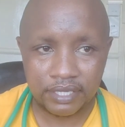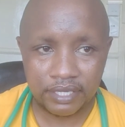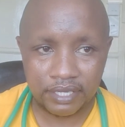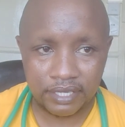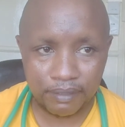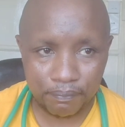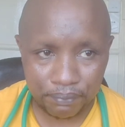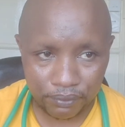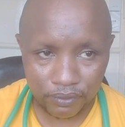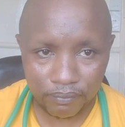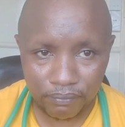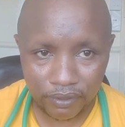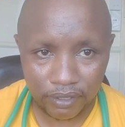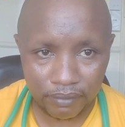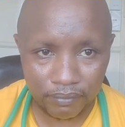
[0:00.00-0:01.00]
a
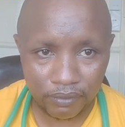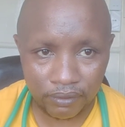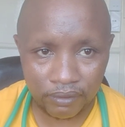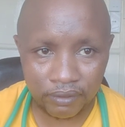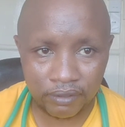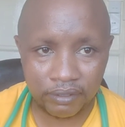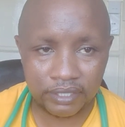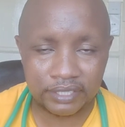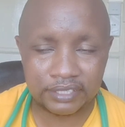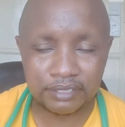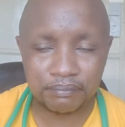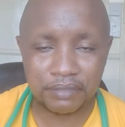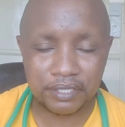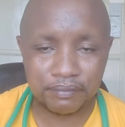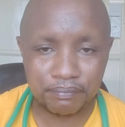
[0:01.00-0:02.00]
problem, or it
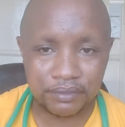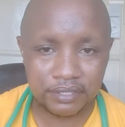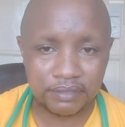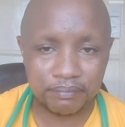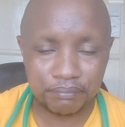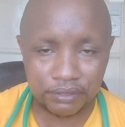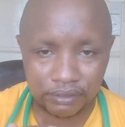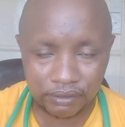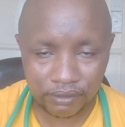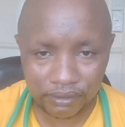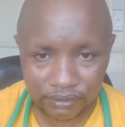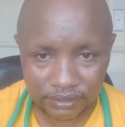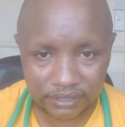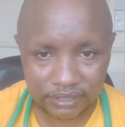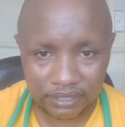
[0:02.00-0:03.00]
may be
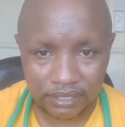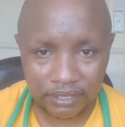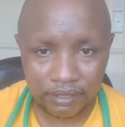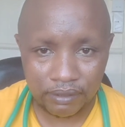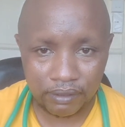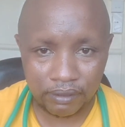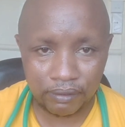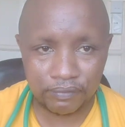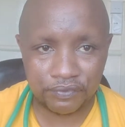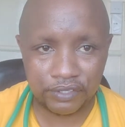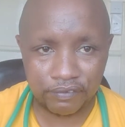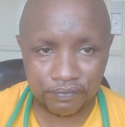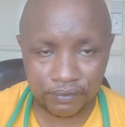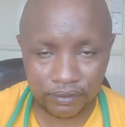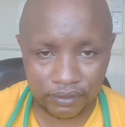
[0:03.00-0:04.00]
because of the
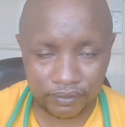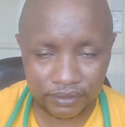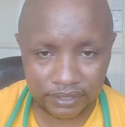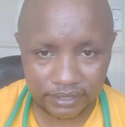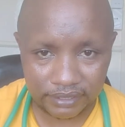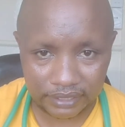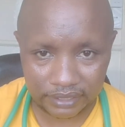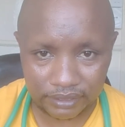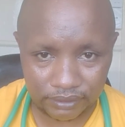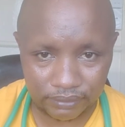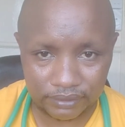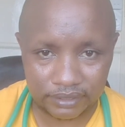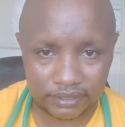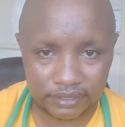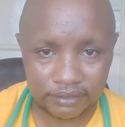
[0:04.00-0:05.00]
following
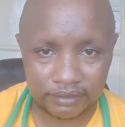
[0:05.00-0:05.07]
reasons.